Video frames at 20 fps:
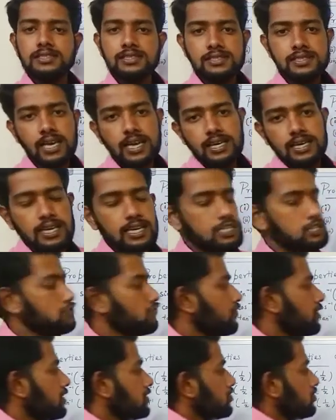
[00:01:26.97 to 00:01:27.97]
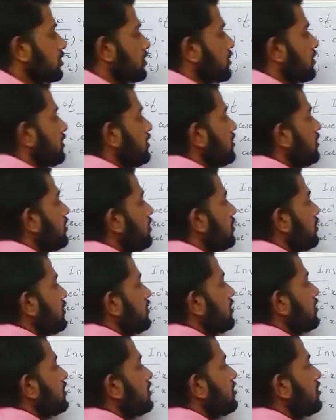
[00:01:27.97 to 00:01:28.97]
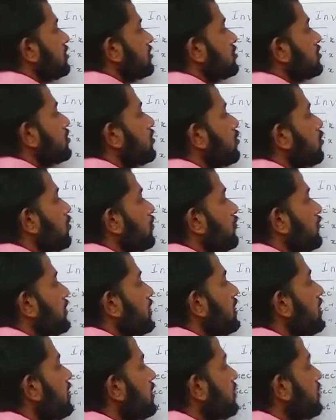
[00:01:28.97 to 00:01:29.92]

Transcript: sine x function. So we